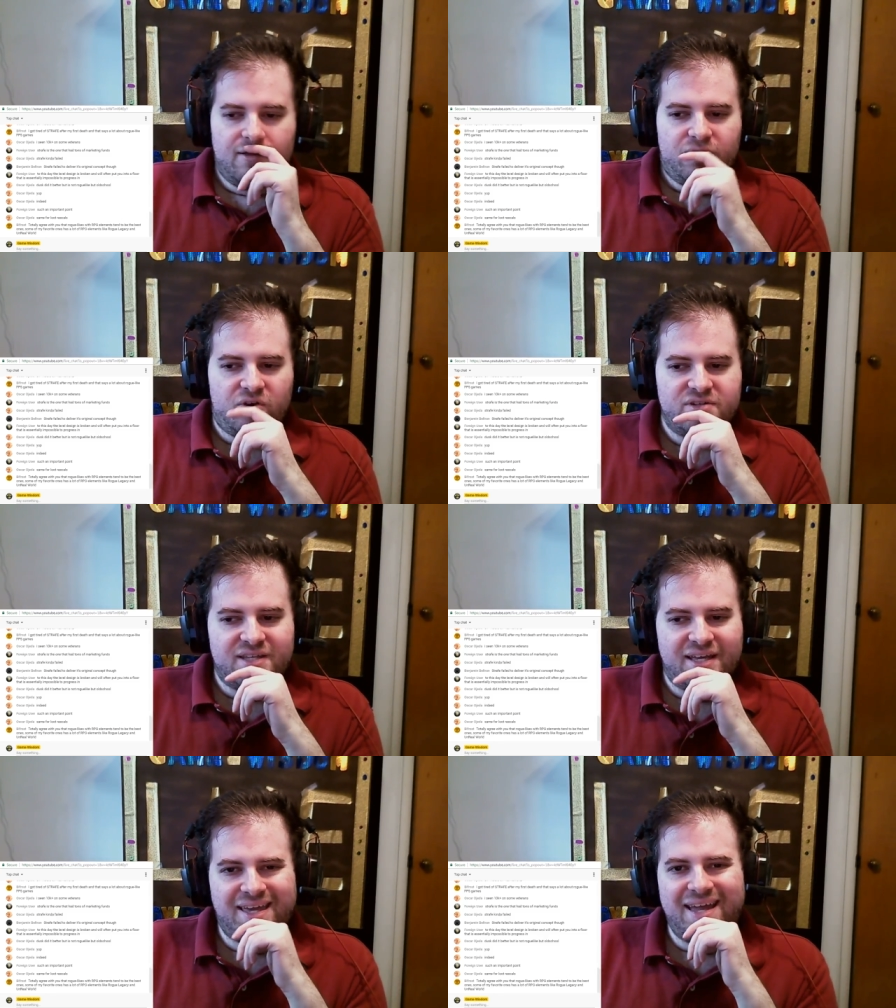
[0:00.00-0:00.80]
because
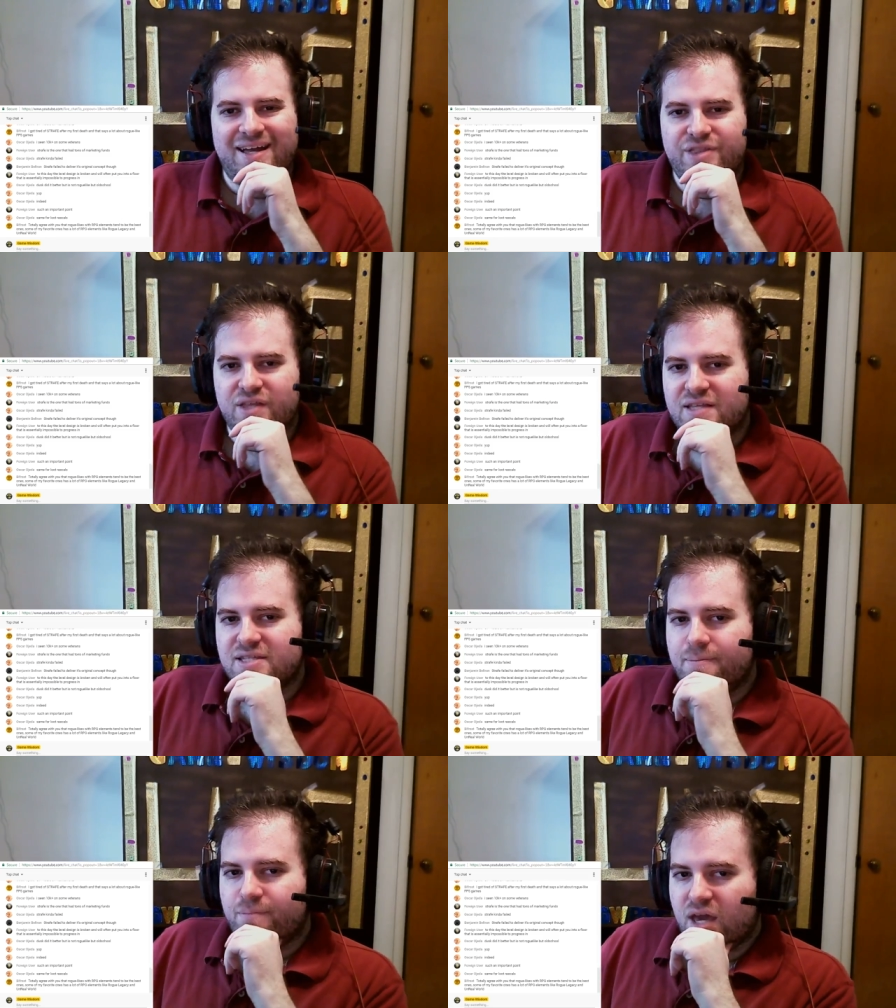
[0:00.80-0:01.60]
again, I think that's
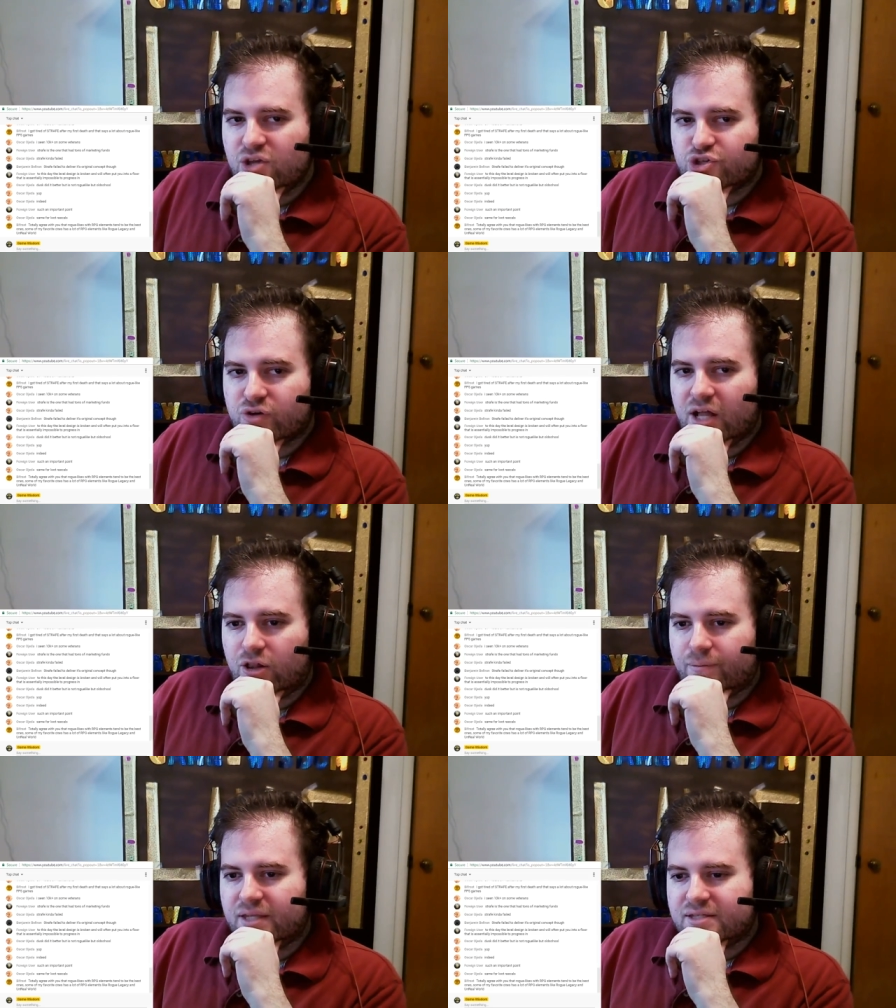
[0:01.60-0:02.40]
a major
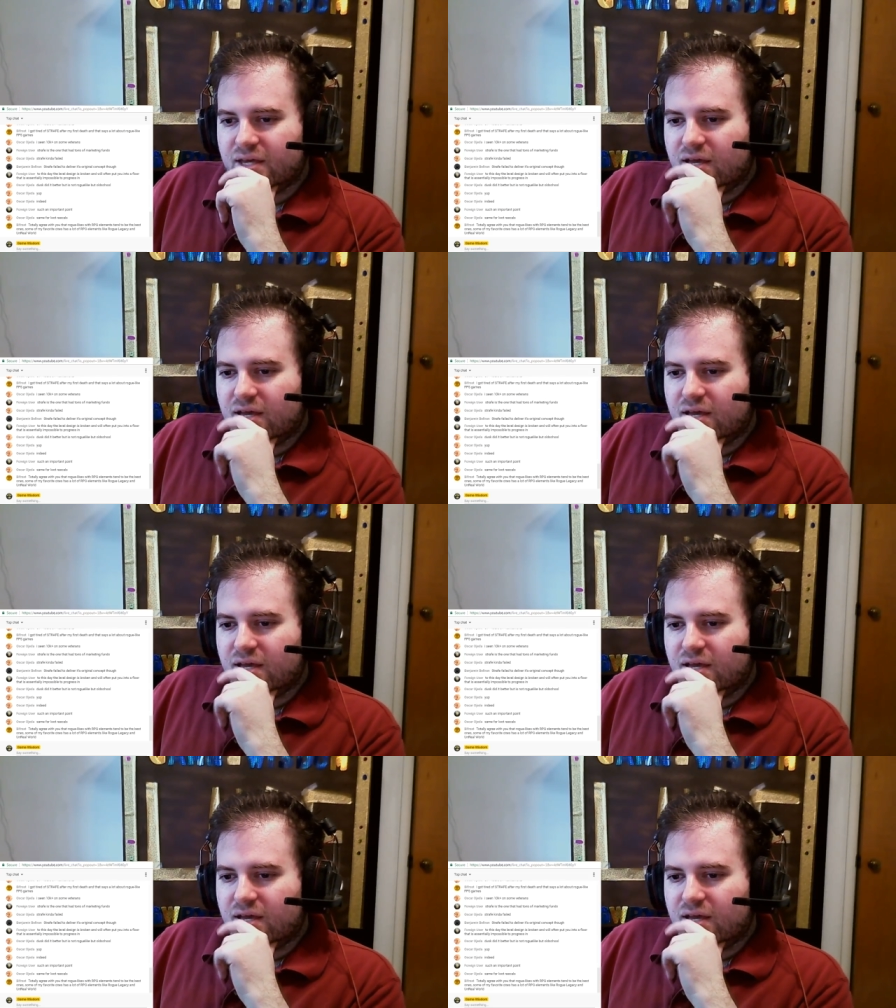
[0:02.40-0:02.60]
element.